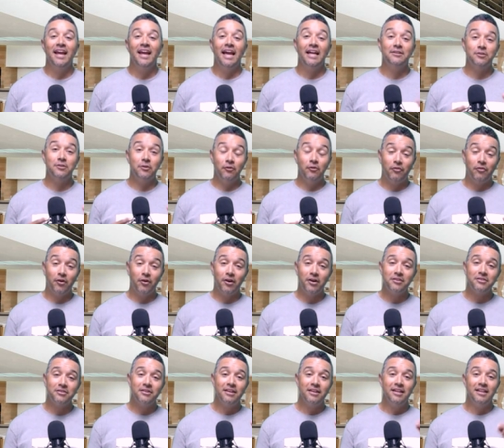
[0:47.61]
And so,
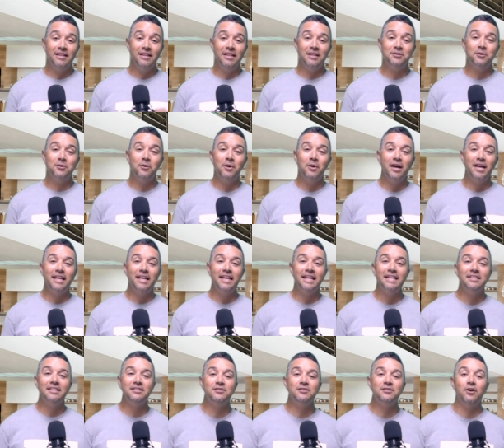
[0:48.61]
first, let's go ahead and
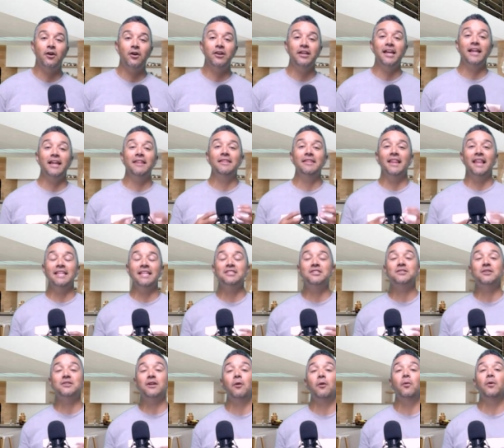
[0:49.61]
get started and let's
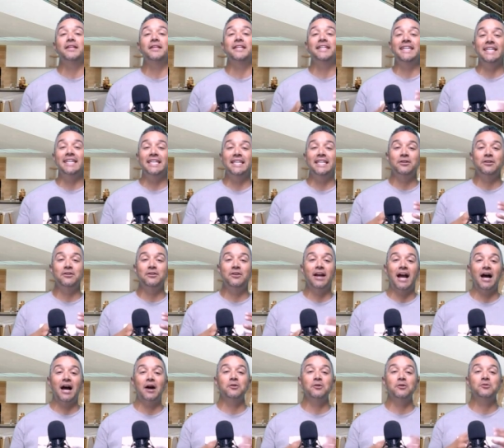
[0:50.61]
start with getting your
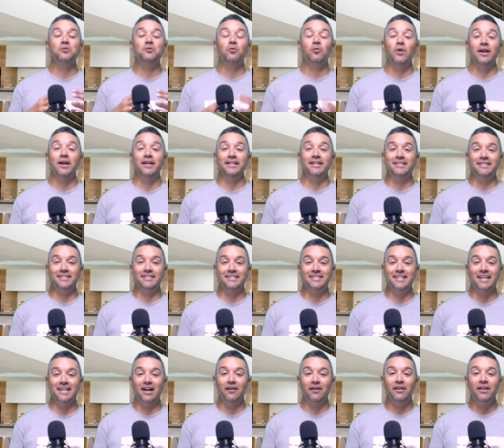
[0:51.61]
house ready to
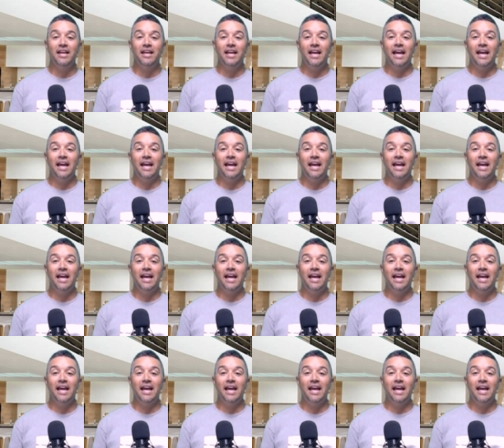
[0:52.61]
sell.